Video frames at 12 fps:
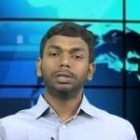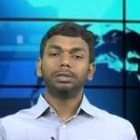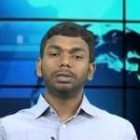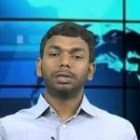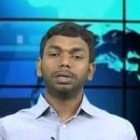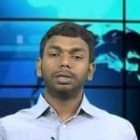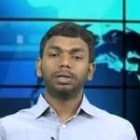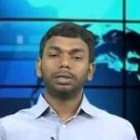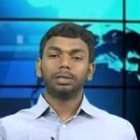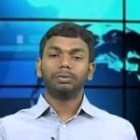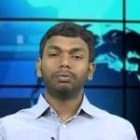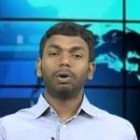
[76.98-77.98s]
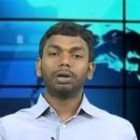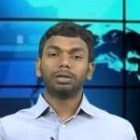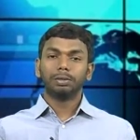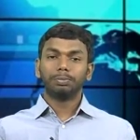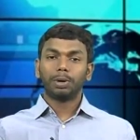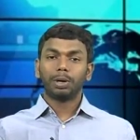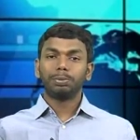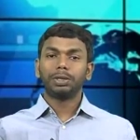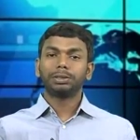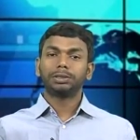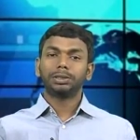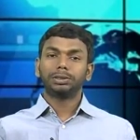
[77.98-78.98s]
and what are the
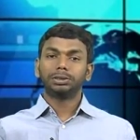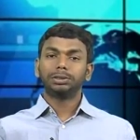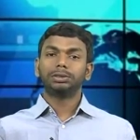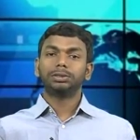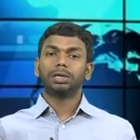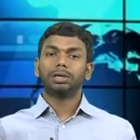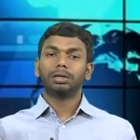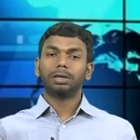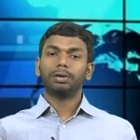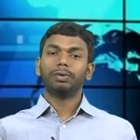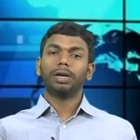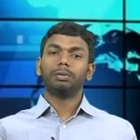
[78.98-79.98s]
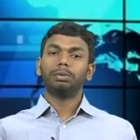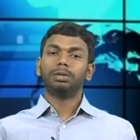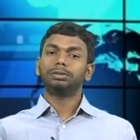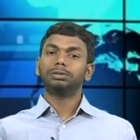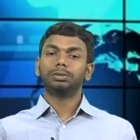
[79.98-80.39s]
popular search engines that are available.